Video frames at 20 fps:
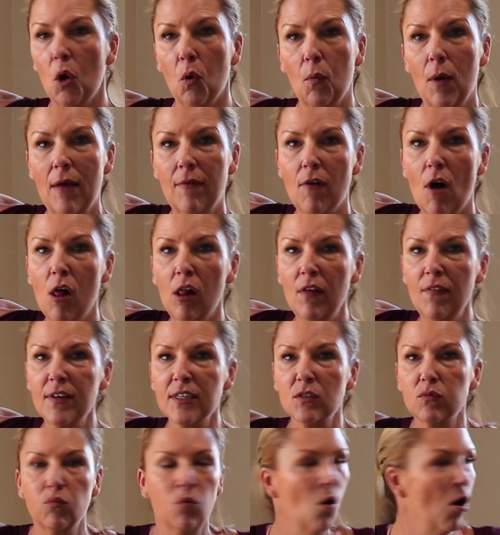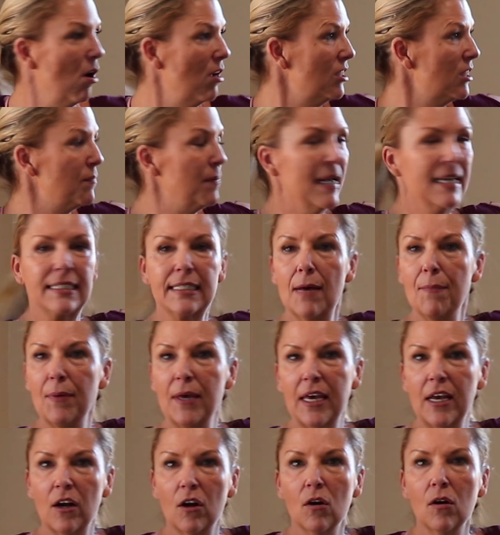We have all of this wall space up
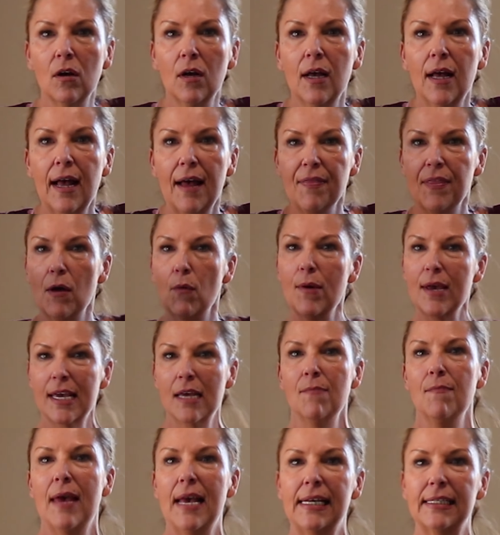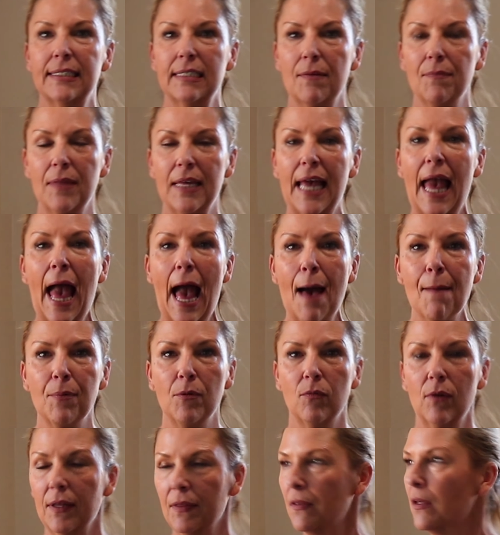here that we can make something
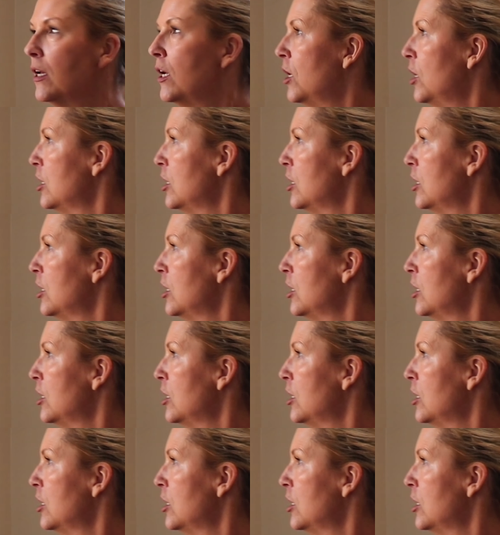happen with.